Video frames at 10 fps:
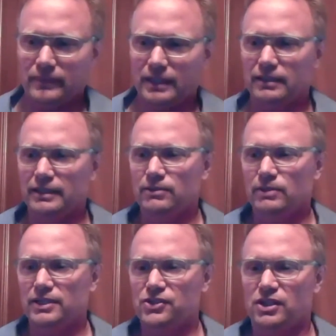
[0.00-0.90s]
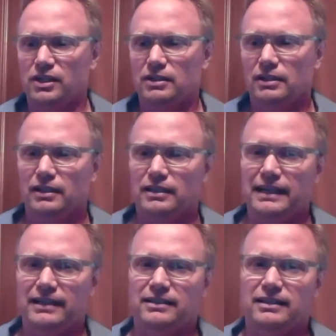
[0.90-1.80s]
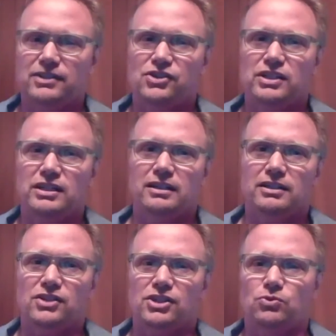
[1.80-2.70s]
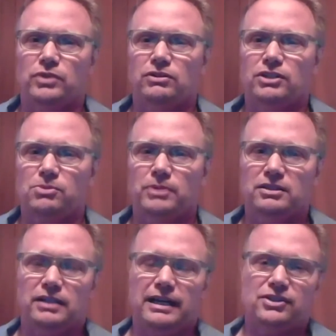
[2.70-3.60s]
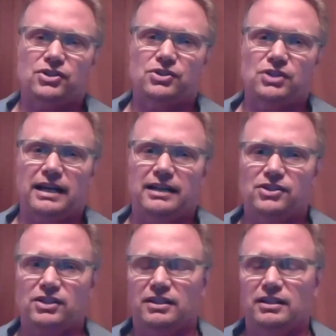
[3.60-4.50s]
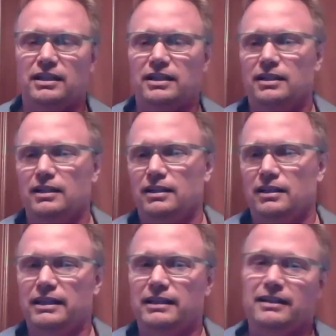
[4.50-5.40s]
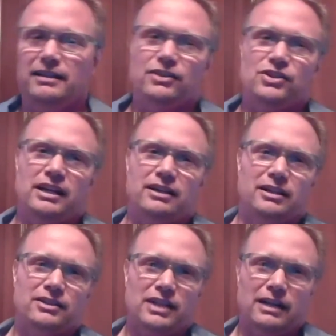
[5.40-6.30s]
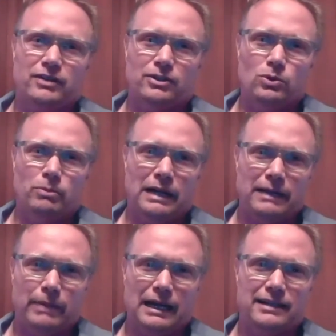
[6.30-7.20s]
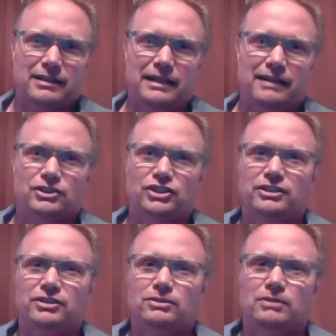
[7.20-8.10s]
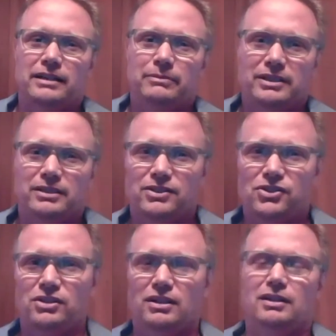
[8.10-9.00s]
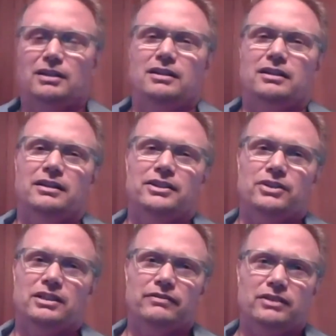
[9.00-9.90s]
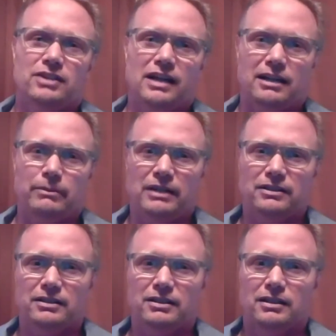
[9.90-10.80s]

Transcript: anyways, uh, yeah, that they see it as this rigorous mental exercise. And then they, and, and there's that, it's kind of a cool mind body analogy too, right? Because uh, you can even talk about the,